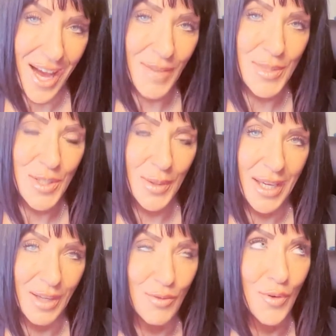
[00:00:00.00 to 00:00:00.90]
I've been doing
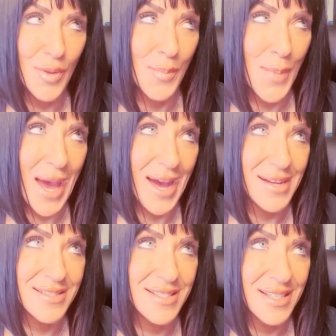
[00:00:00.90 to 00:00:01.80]
it for the
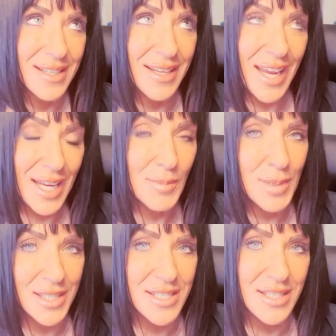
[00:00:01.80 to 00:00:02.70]
past eight
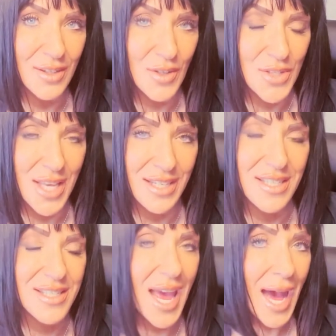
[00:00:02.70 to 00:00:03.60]
plus years and it
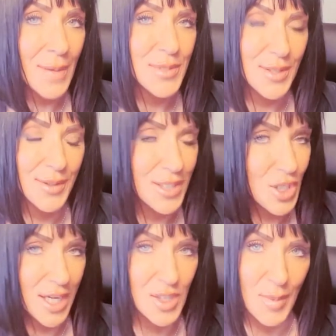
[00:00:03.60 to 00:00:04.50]
has absolutely
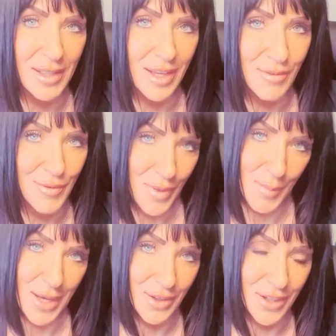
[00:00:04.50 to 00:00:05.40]
changed my life for the
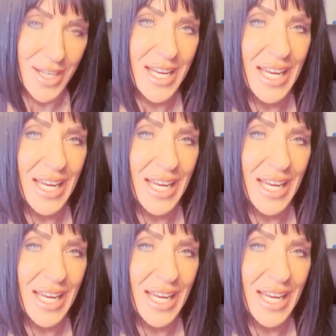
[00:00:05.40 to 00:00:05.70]
better.